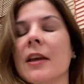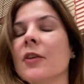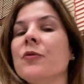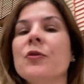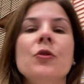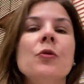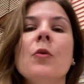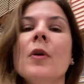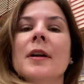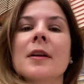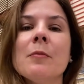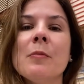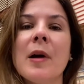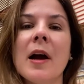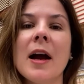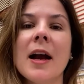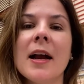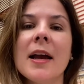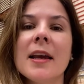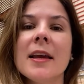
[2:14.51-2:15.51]
If you want to
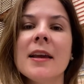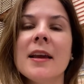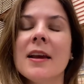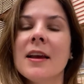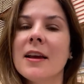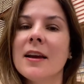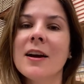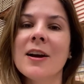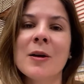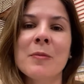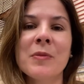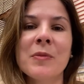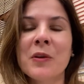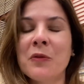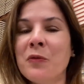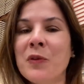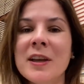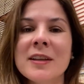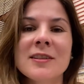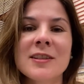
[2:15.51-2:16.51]
buy um, the
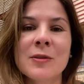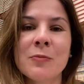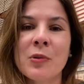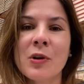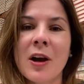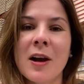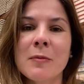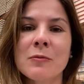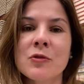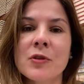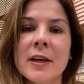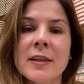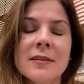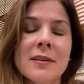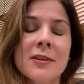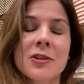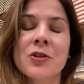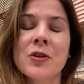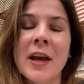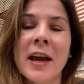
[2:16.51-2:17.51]
fancy prom dress
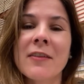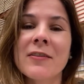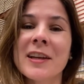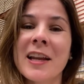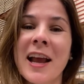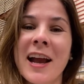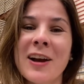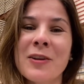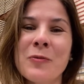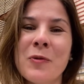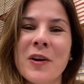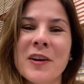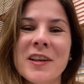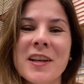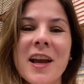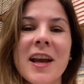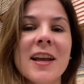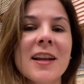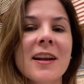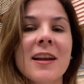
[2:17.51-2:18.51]
because you haven't had one
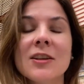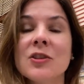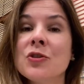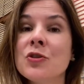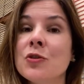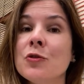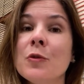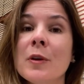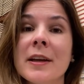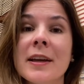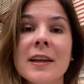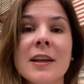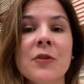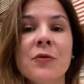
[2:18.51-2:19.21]
yet, do it.